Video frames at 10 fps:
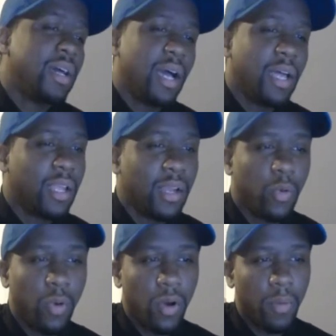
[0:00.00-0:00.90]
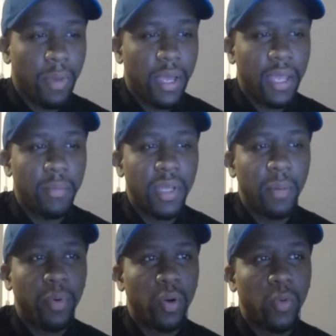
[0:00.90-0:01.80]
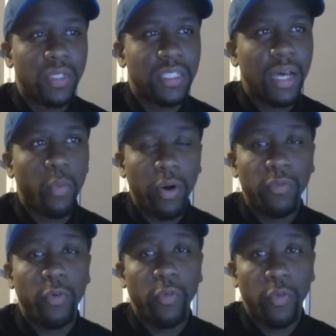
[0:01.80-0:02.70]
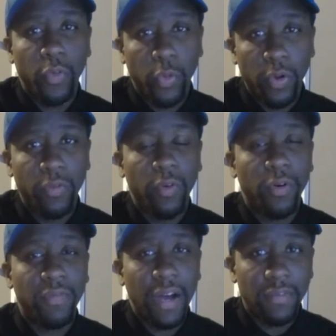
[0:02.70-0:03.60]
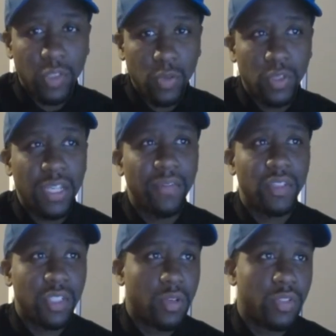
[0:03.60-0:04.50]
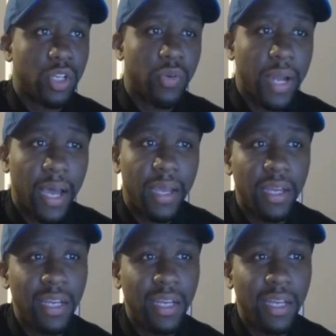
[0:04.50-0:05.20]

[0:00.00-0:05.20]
I love the world, man. Hit me up on a WhatsApp, 1443-452-7009.